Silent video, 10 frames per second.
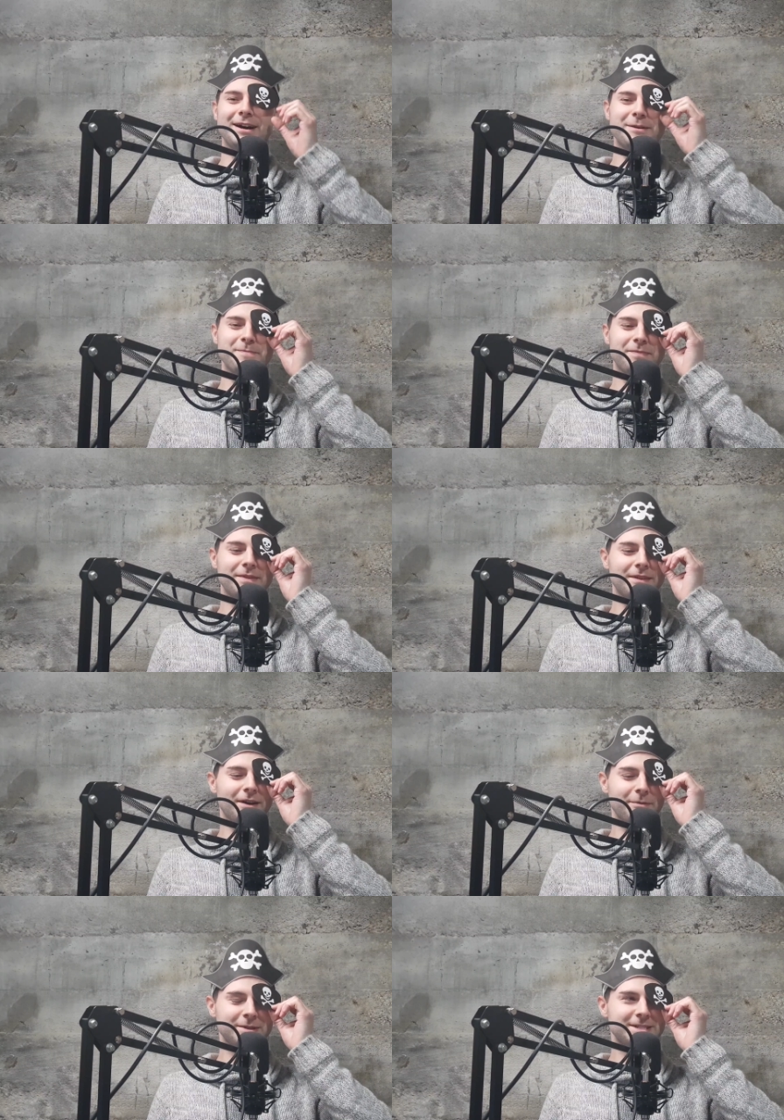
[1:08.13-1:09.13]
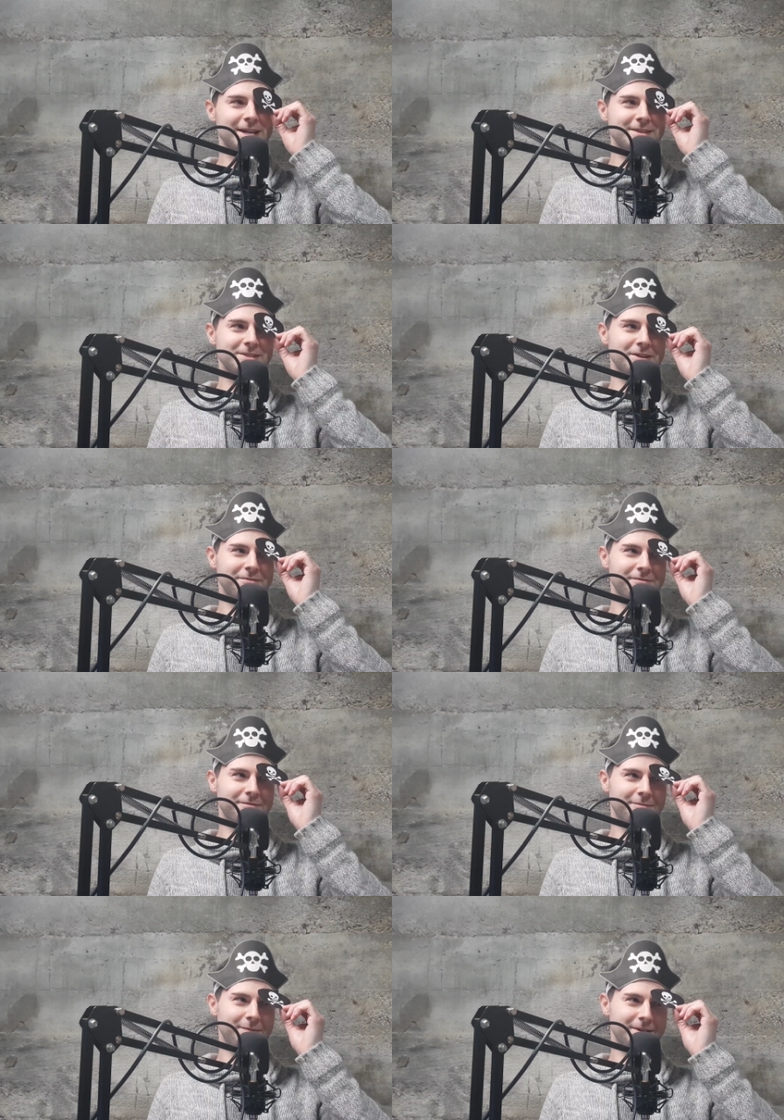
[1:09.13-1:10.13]
Um, I'm going to take this off
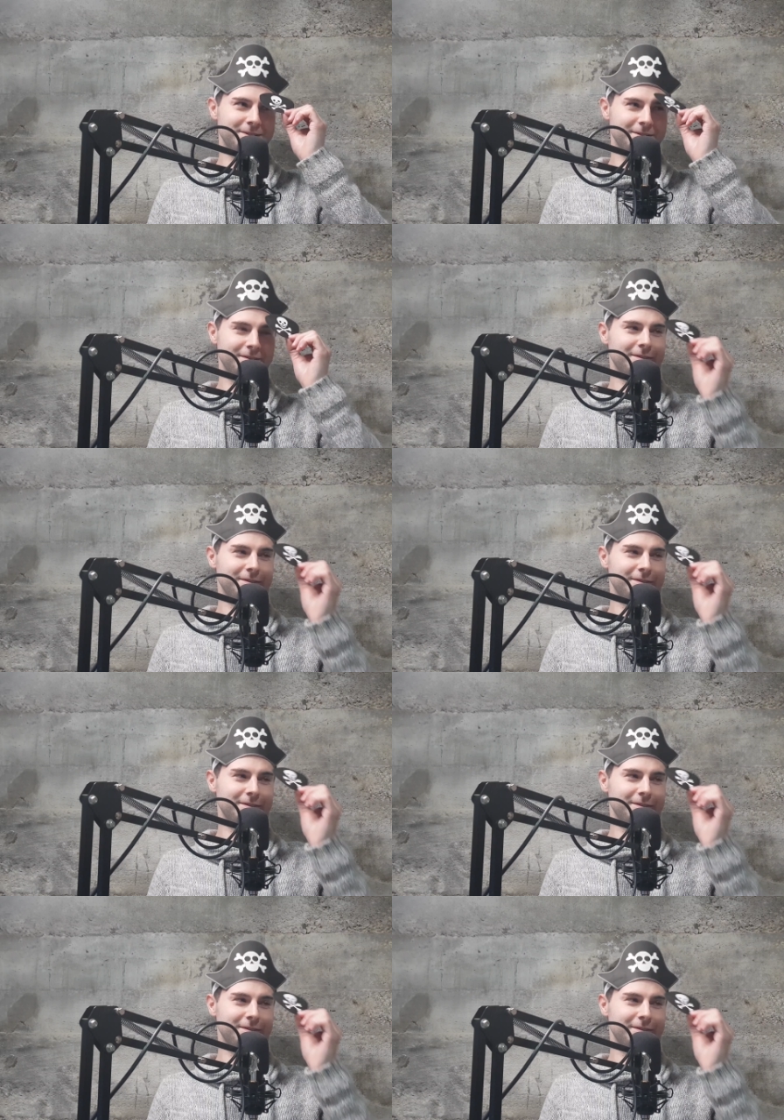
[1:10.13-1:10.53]
because